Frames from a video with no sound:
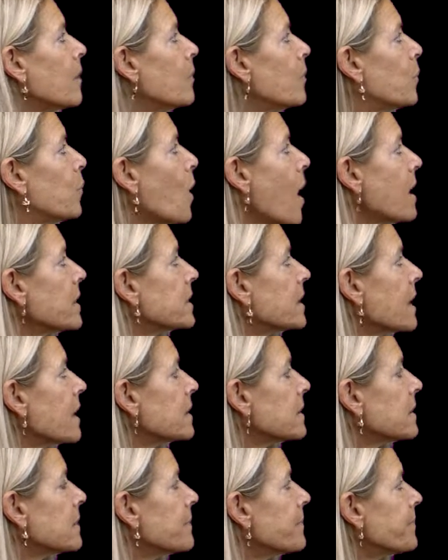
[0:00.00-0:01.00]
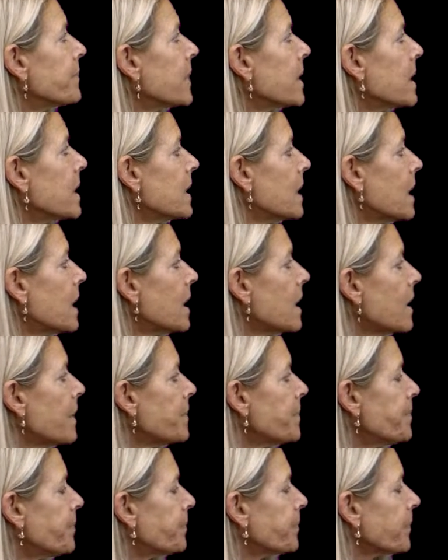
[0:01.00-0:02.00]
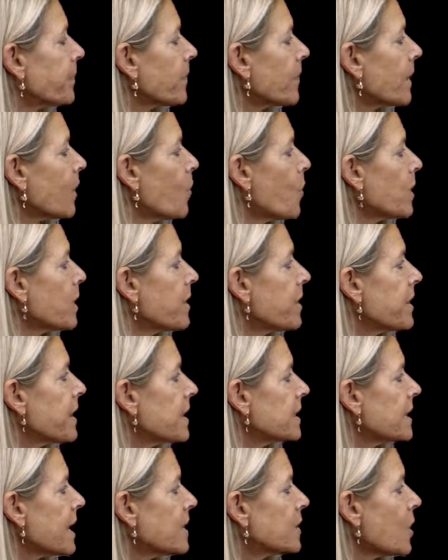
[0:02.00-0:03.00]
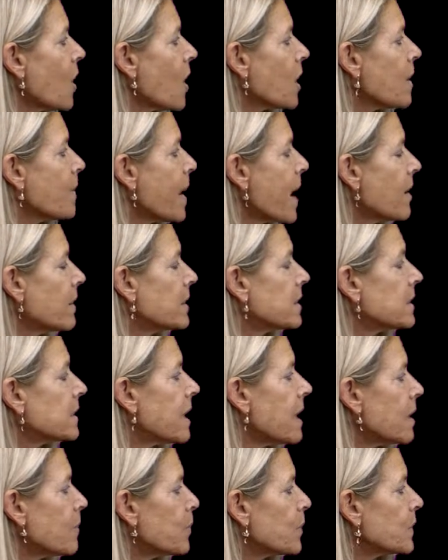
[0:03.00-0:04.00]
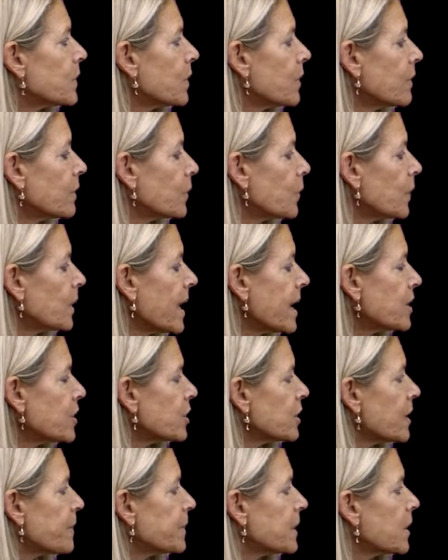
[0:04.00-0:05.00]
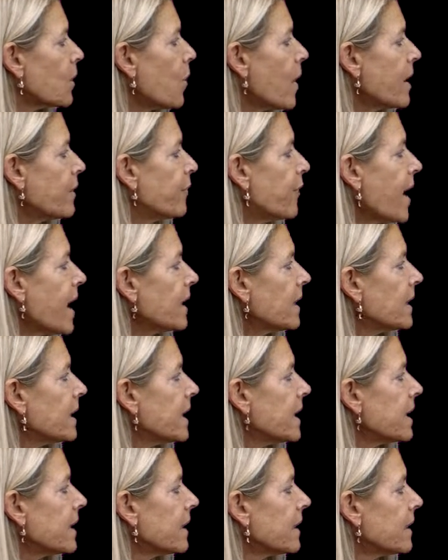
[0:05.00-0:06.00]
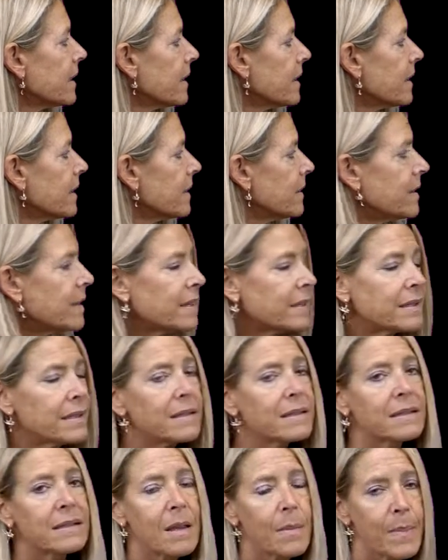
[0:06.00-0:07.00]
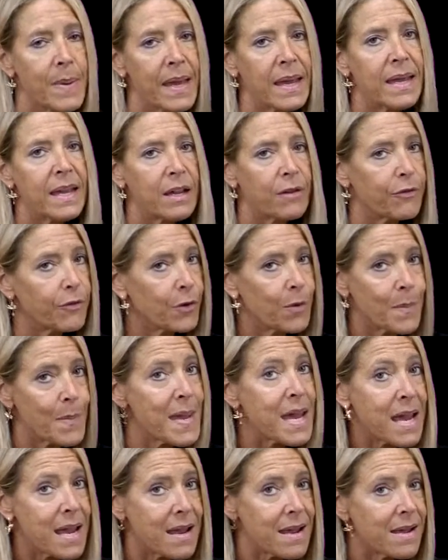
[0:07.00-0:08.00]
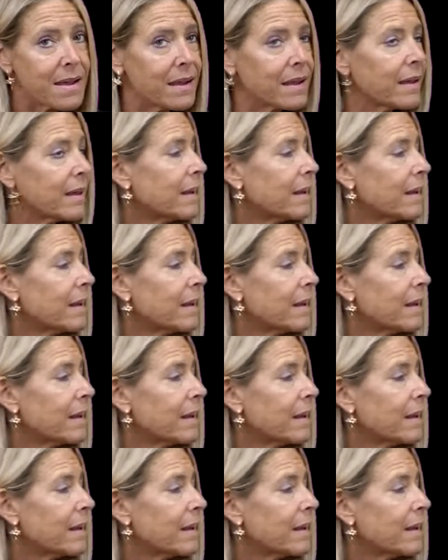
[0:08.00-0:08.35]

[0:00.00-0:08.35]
process. One of the things I talk about is that it preserves relationships, and quite frankly, this is the biggie for me